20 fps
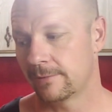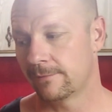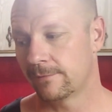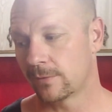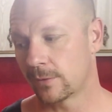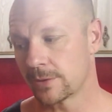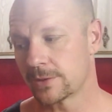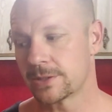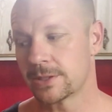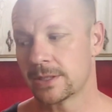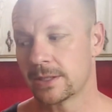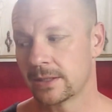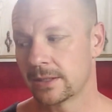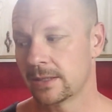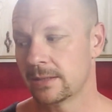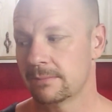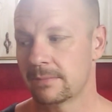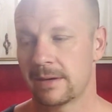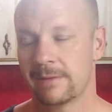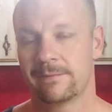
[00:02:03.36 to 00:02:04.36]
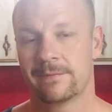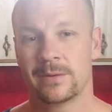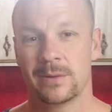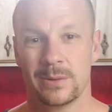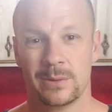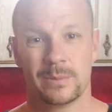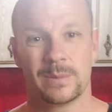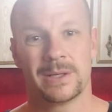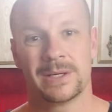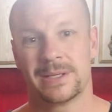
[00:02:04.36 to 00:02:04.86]
unfortunately my
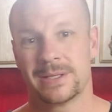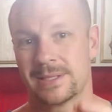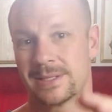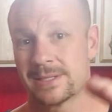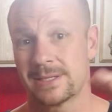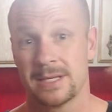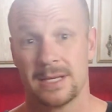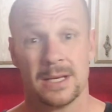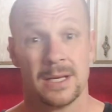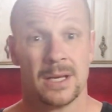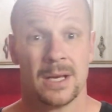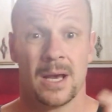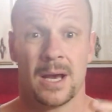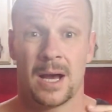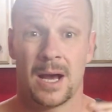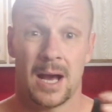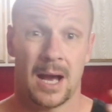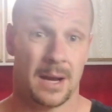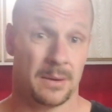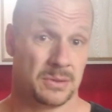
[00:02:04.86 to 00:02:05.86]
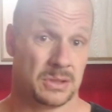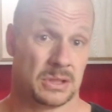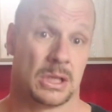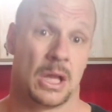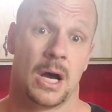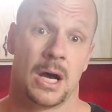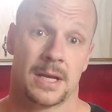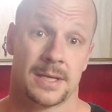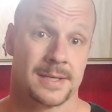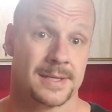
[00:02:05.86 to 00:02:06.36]
food was, I was
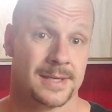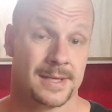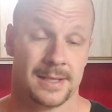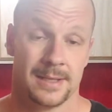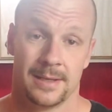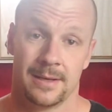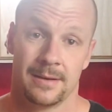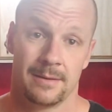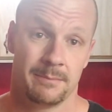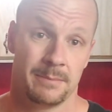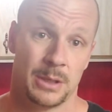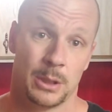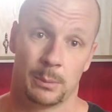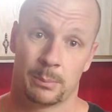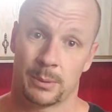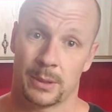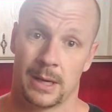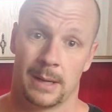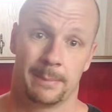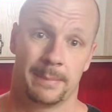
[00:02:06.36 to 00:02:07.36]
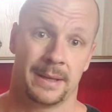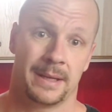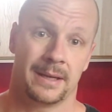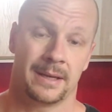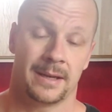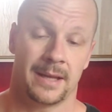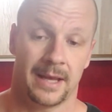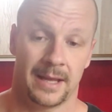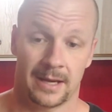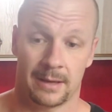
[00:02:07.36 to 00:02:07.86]
lost in meal
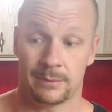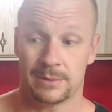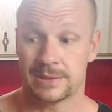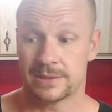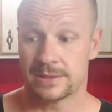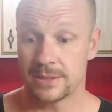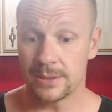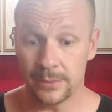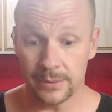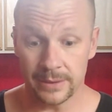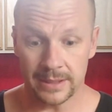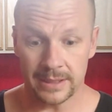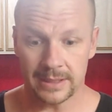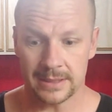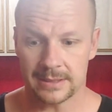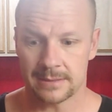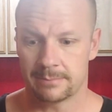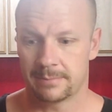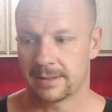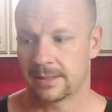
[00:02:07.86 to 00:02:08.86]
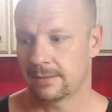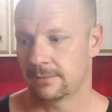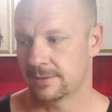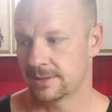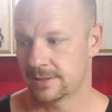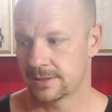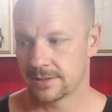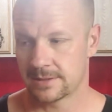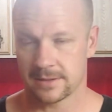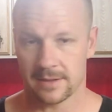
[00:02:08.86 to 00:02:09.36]
prepping, and I was doing it, but I
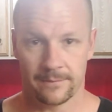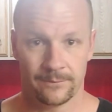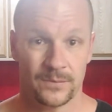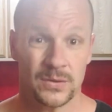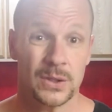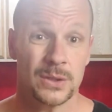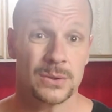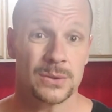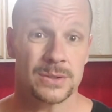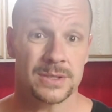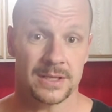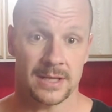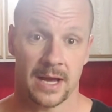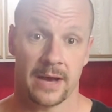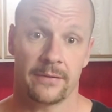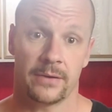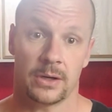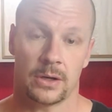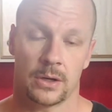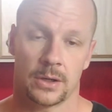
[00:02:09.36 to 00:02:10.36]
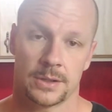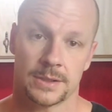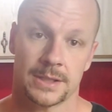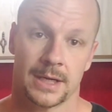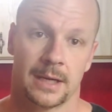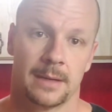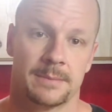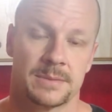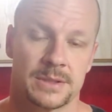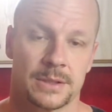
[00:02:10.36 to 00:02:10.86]
was just confused and having a hard
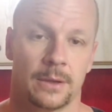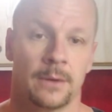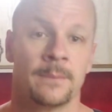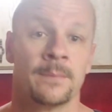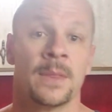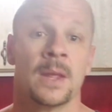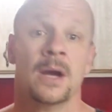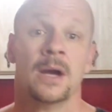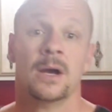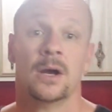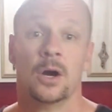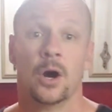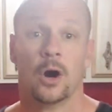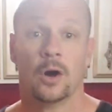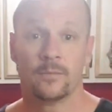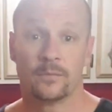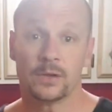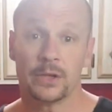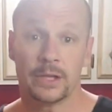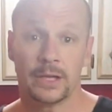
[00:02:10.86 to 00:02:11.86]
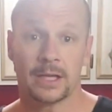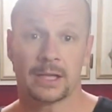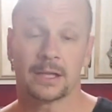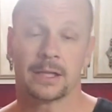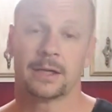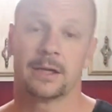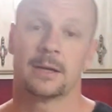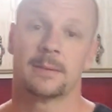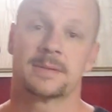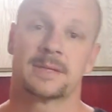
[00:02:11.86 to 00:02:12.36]
time. So hopefully to
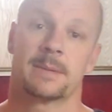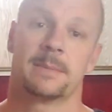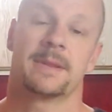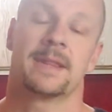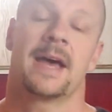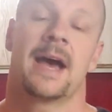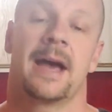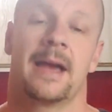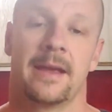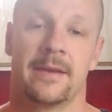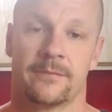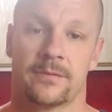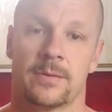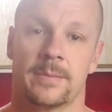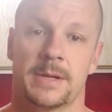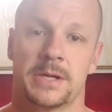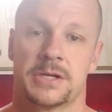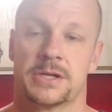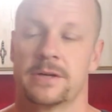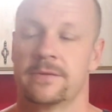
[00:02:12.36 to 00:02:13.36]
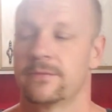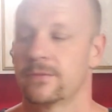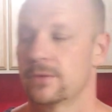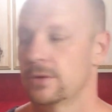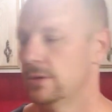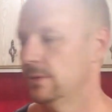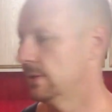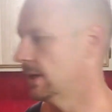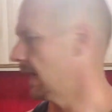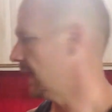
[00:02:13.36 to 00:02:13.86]
clear up some of that information
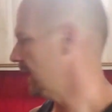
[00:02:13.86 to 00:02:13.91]
for you